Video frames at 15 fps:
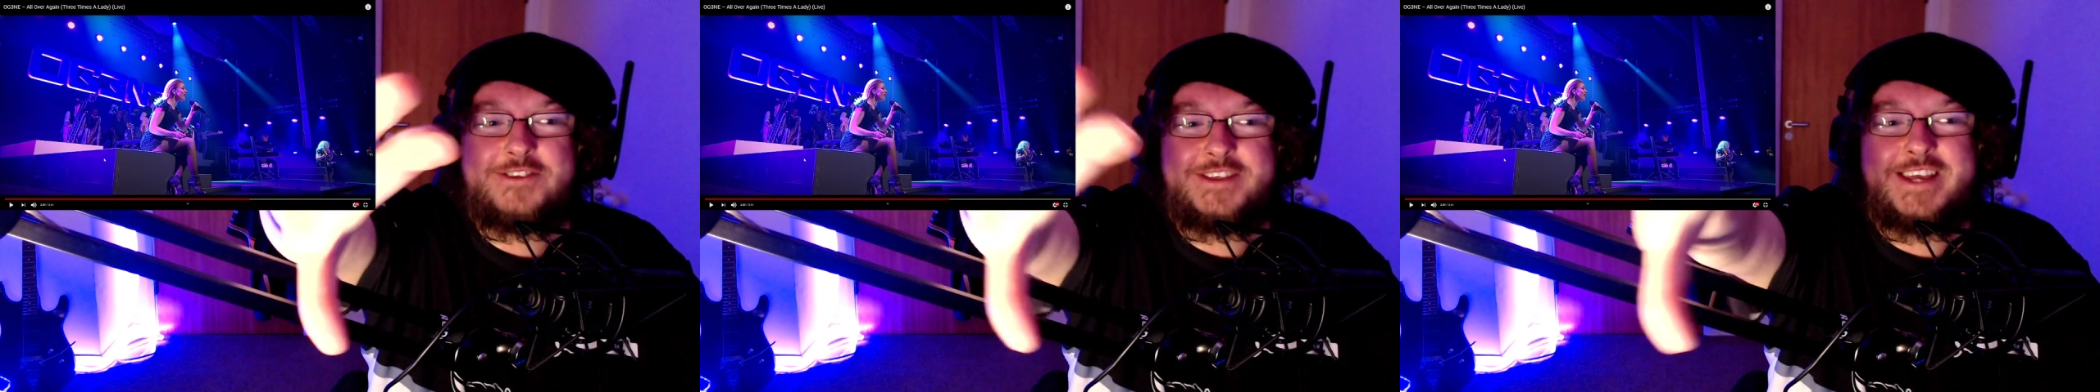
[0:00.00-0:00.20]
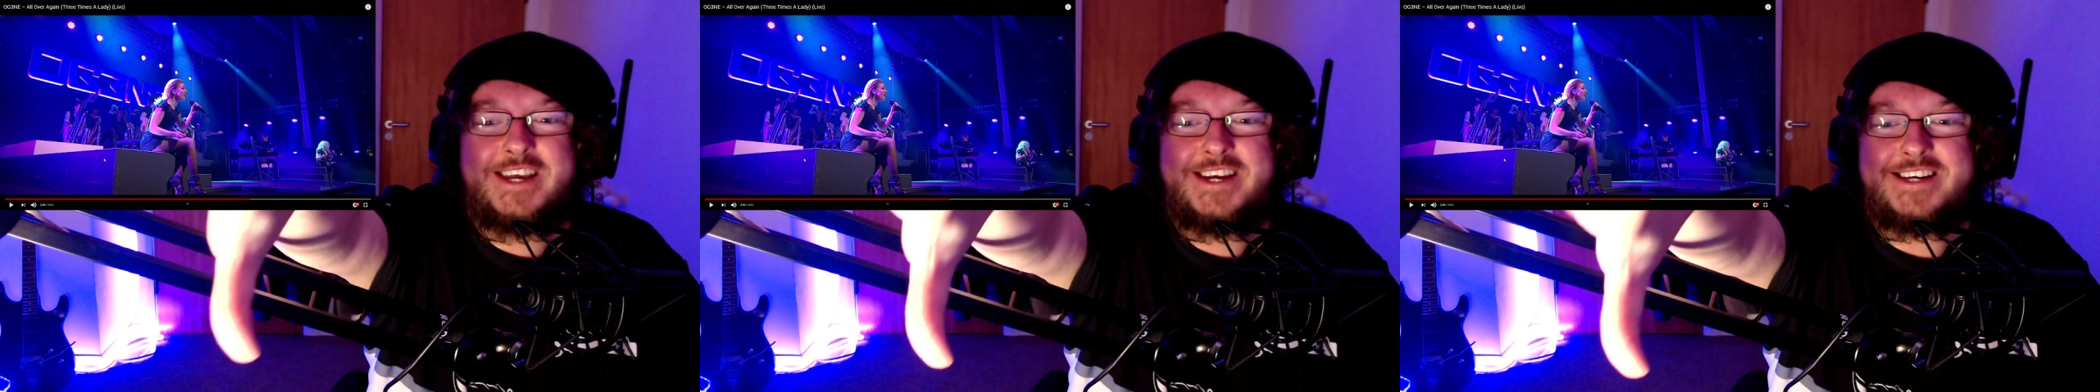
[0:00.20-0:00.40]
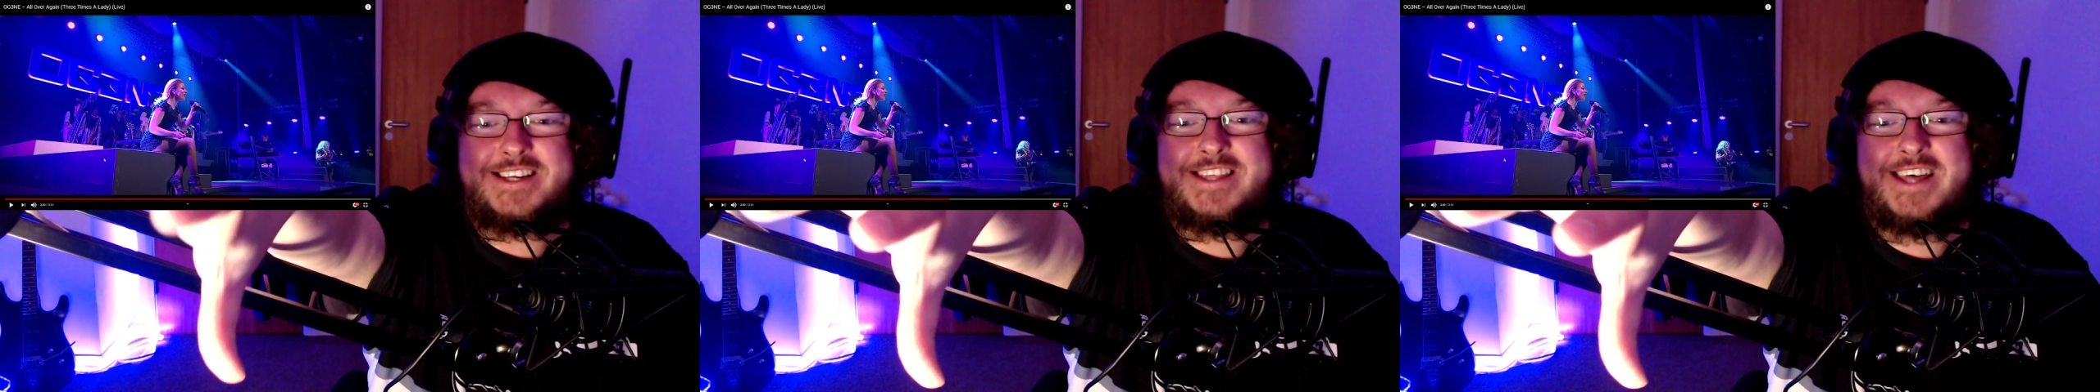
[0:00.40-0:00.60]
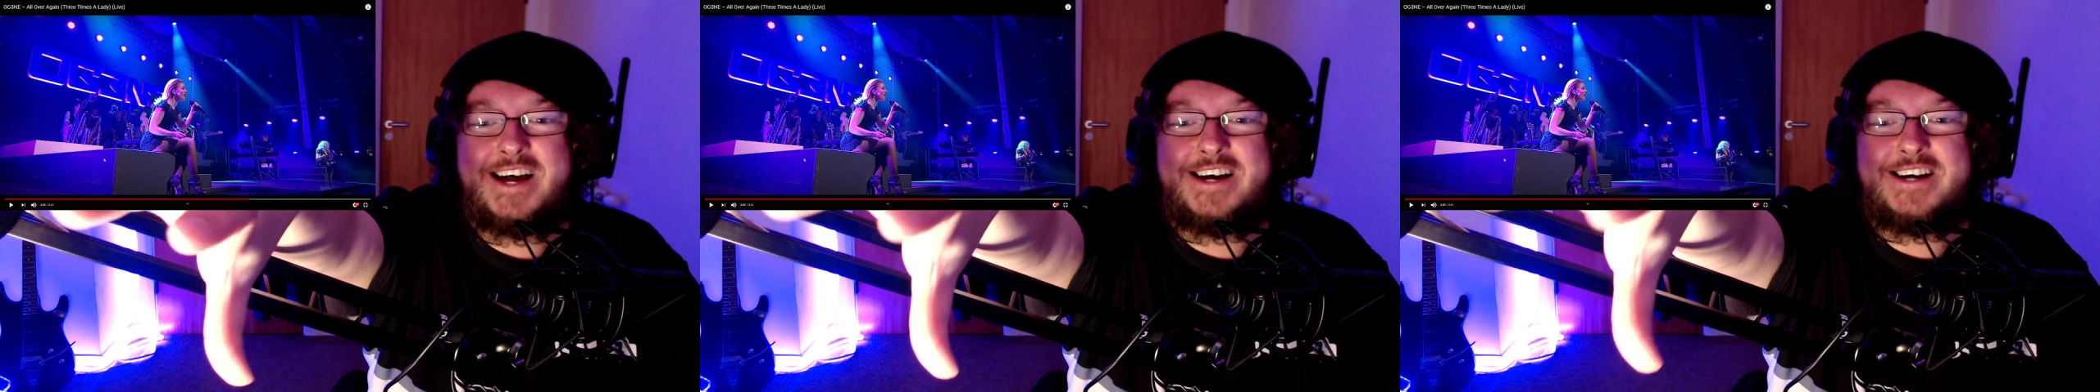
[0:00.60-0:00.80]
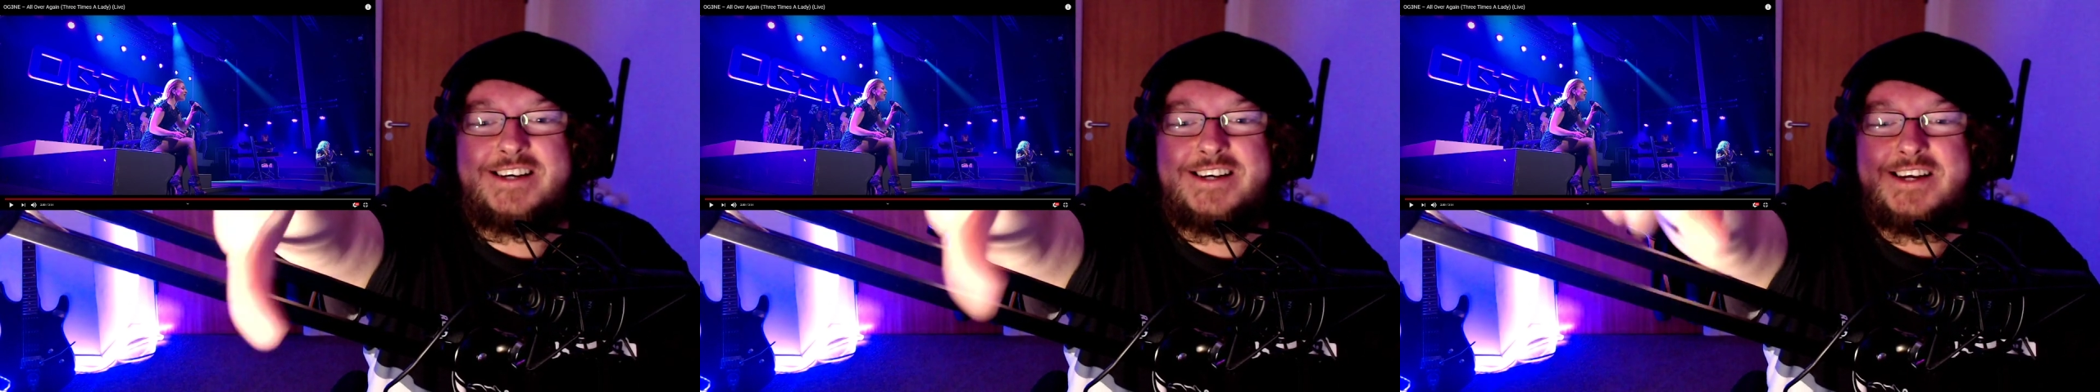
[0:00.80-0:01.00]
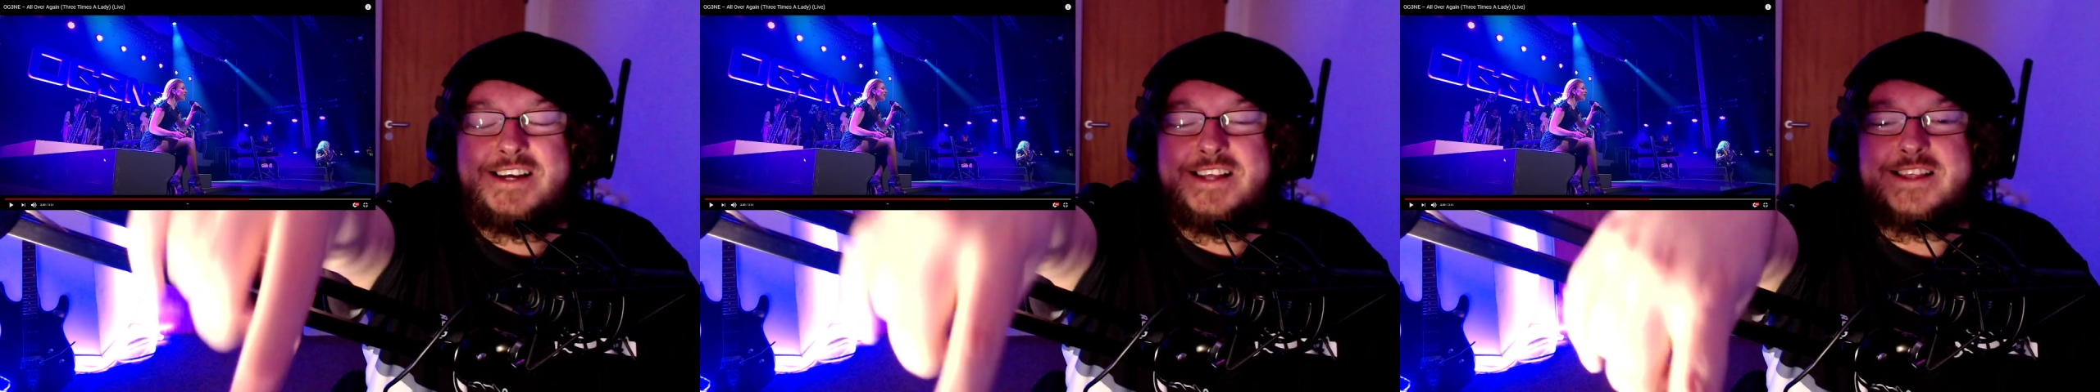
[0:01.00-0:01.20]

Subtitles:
think that